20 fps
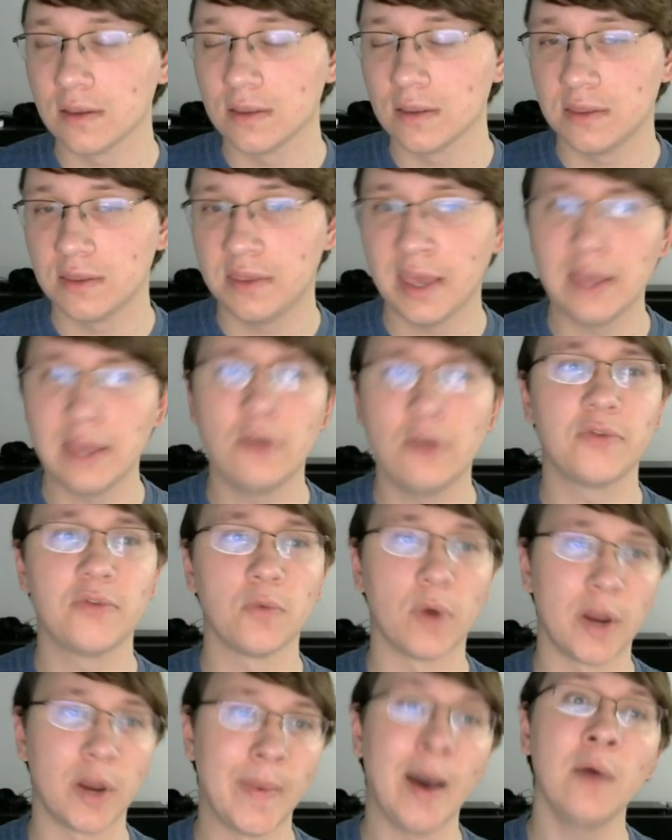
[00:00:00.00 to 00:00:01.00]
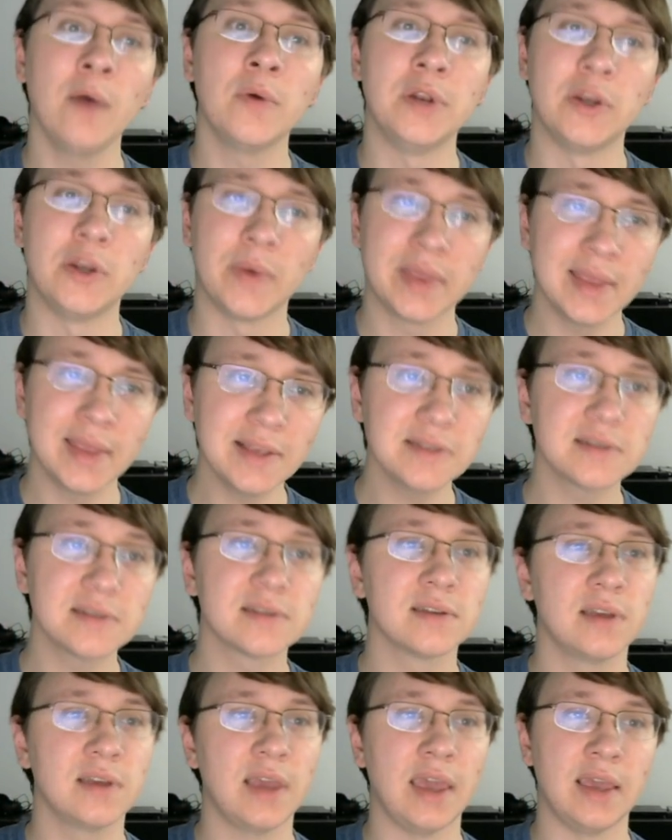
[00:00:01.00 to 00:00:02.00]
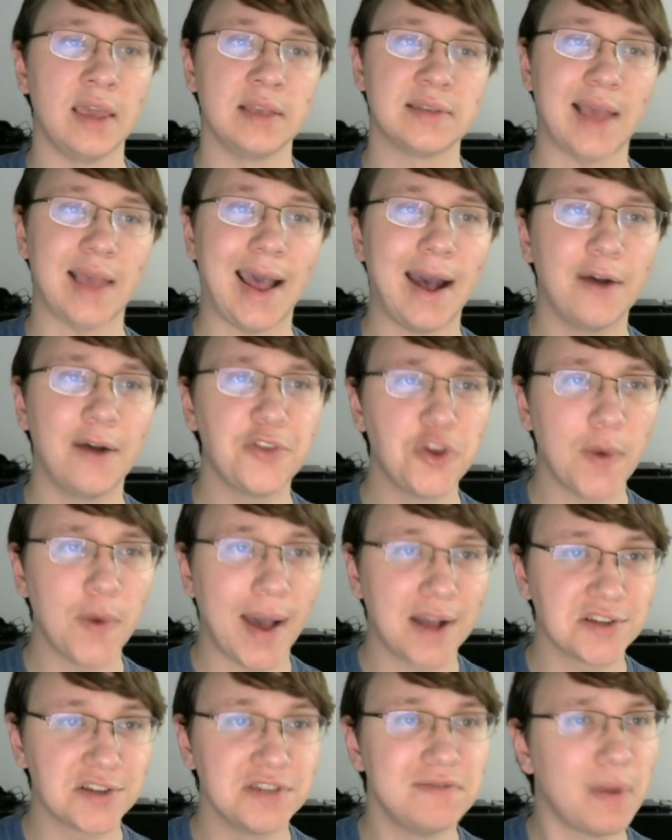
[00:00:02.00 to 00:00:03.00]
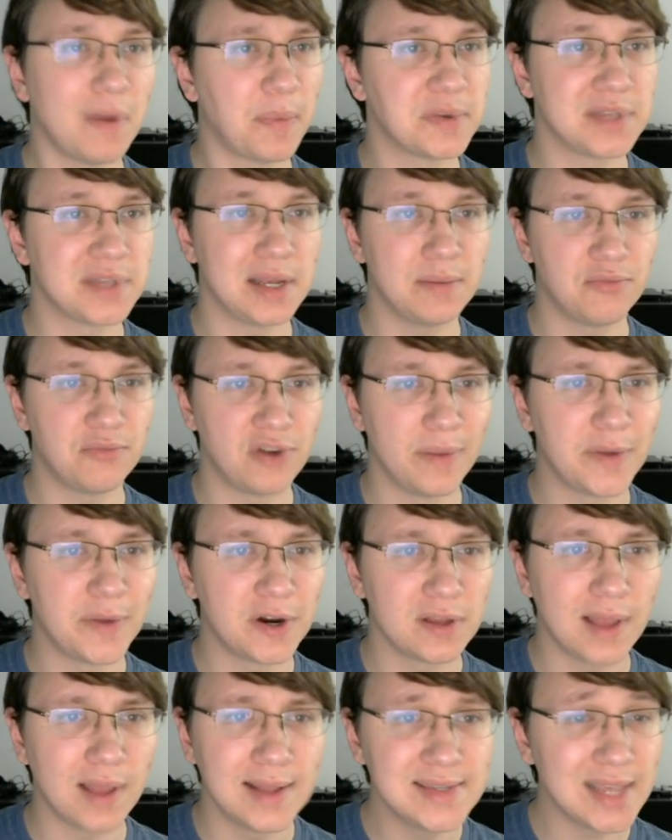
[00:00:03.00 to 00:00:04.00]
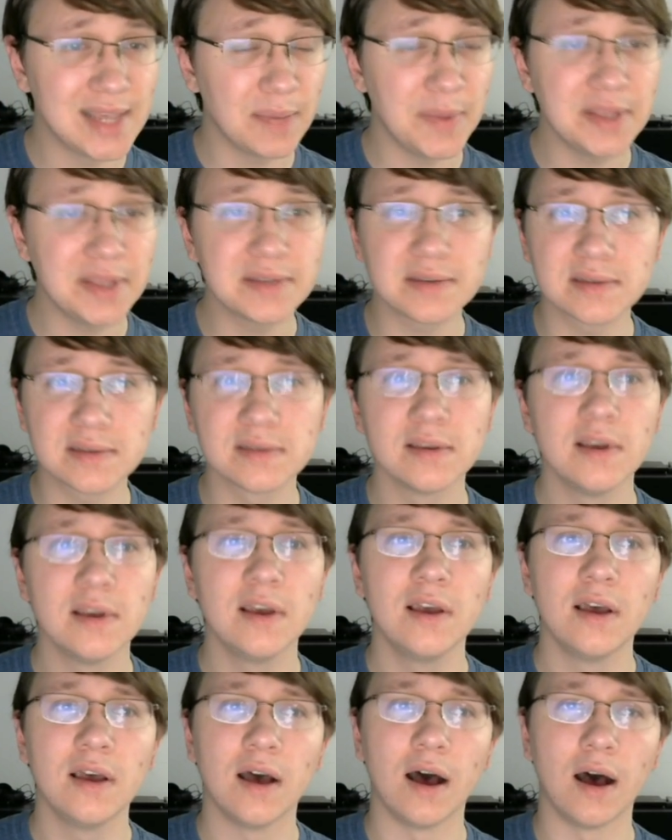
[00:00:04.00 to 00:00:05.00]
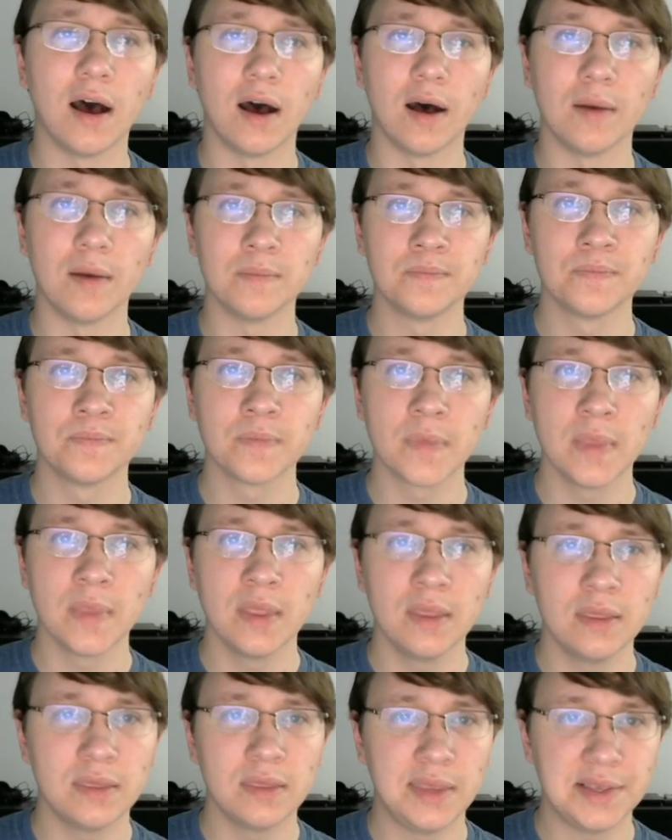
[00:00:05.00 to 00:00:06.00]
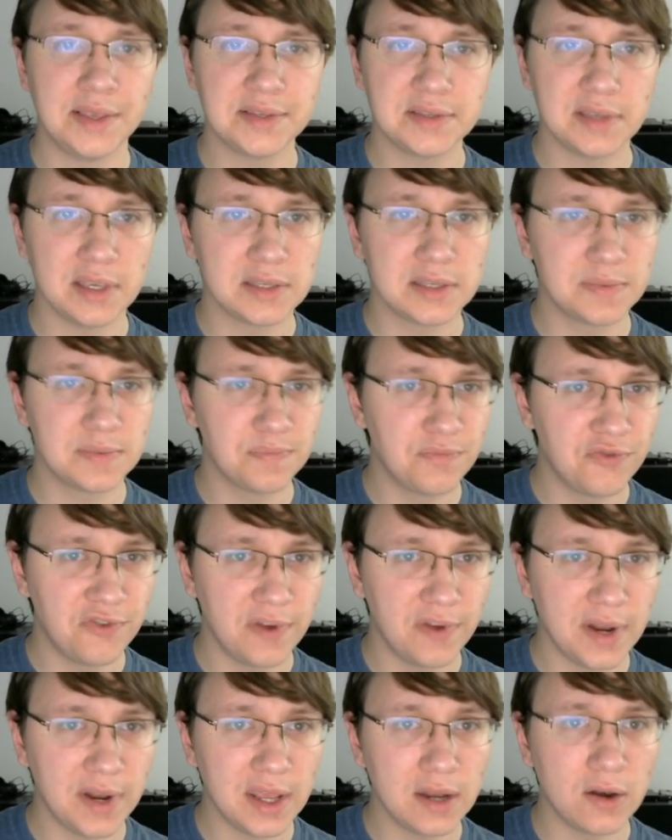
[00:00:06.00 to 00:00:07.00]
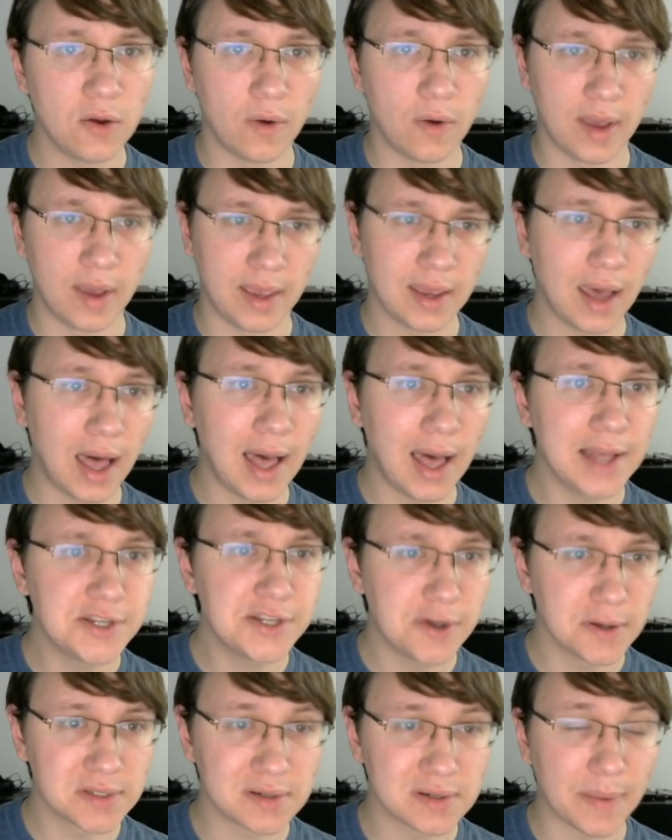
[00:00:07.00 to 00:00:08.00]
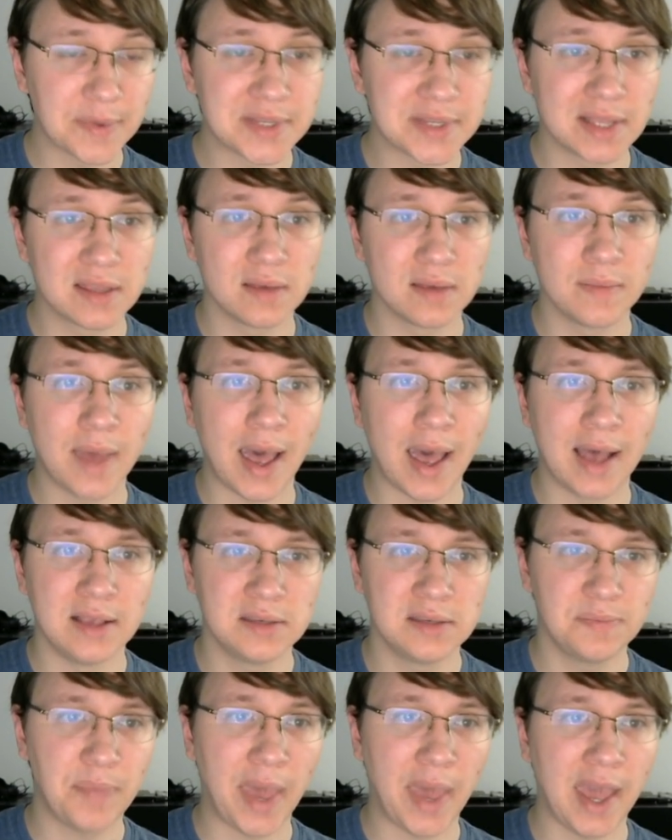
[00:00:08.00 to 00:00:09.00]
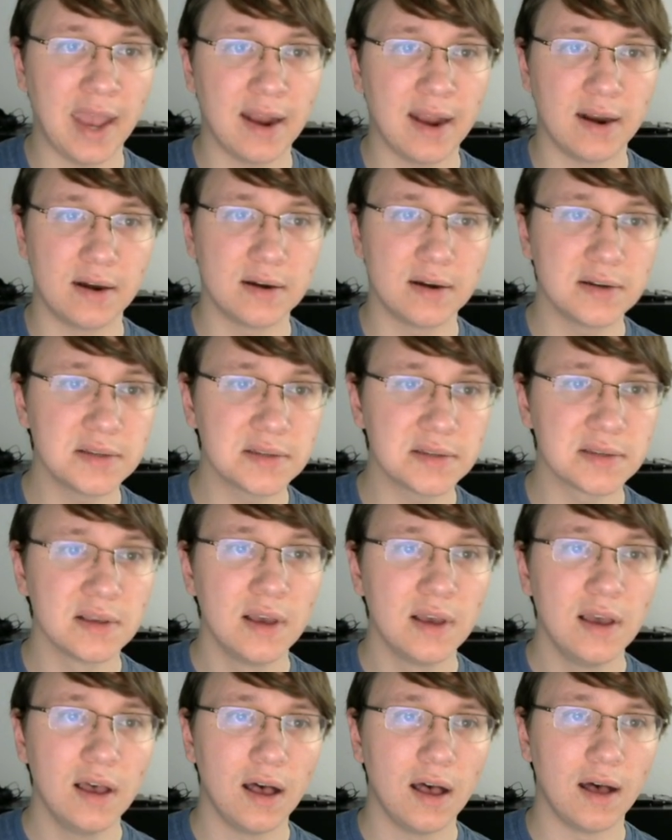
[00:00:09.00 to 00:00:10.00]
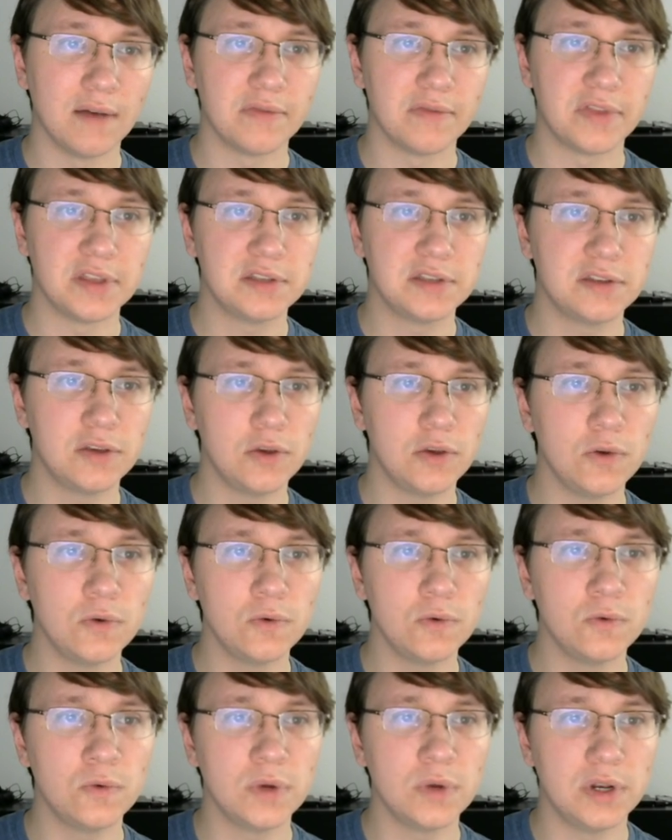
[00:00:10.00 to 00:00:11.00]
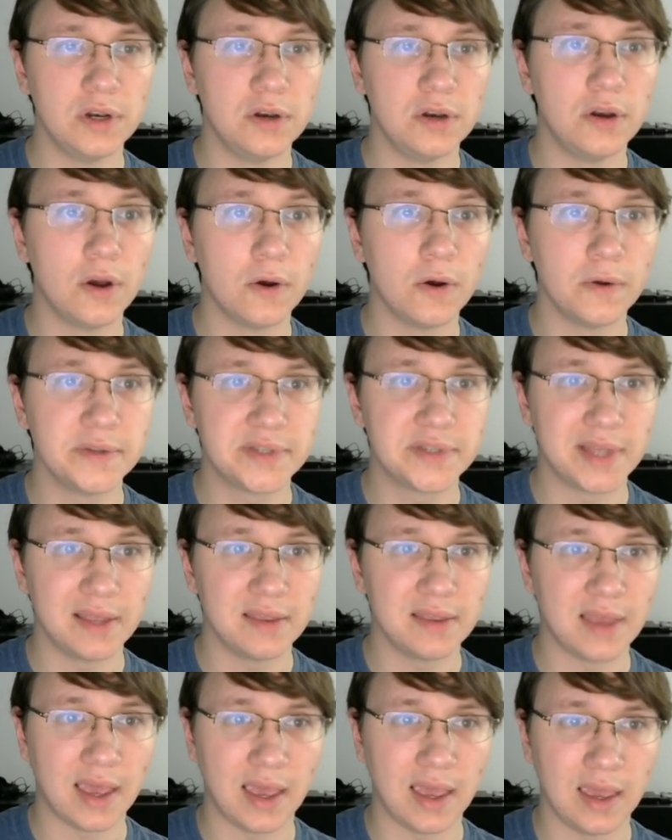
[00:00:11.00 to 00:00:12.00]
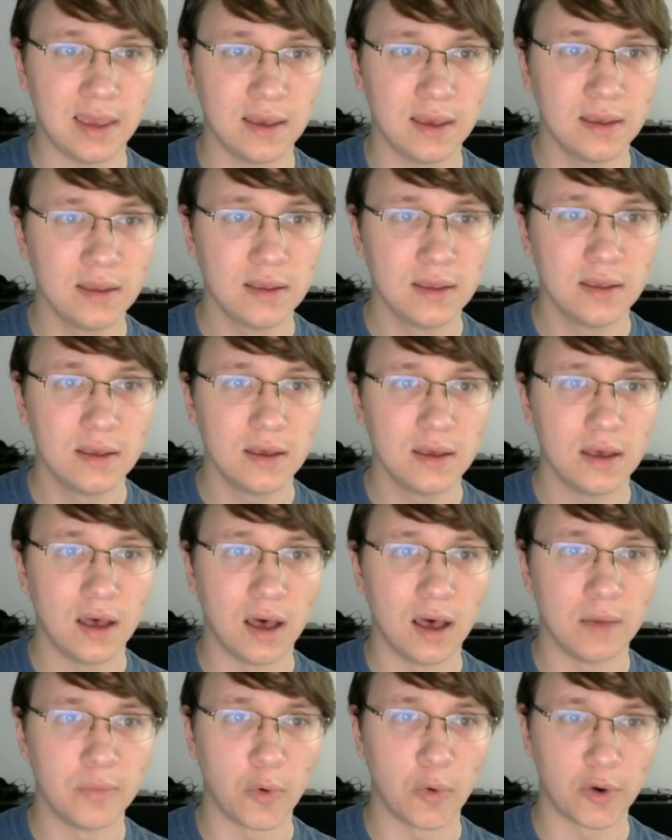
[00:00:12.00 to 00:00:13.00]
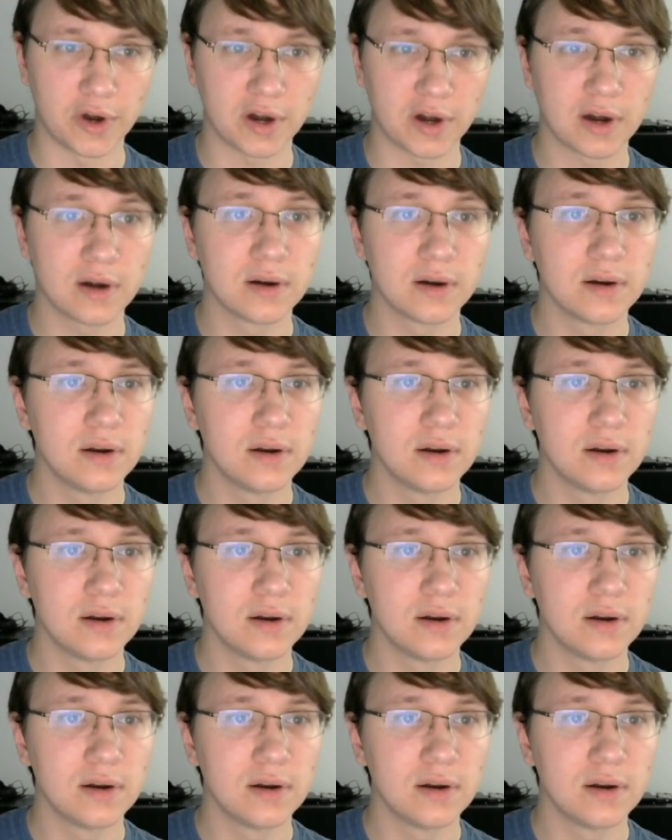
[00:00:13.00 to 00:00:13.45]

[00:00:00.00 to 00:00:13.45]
thing you have to worry about when doing this is how do you actually represent perimeter line segments? This is pretty annoying. I chose to represent them as pairs of the 2 nodes that they border.